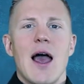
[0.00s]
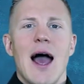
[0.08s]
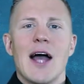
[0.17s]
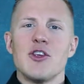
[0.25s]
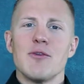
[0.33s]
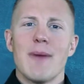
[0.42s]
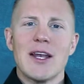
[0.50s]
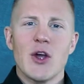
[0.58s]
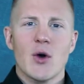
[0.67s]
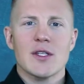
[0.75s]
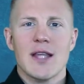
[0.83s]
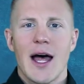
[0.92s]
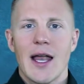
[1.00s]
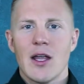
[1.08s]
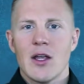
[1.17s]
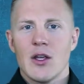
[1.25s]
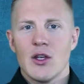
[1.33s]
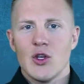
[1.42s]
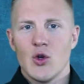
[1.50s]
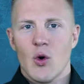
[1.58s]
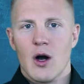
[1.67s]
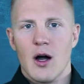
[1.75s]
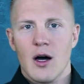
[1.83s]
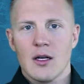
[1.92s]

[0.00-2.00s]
and you may notice that your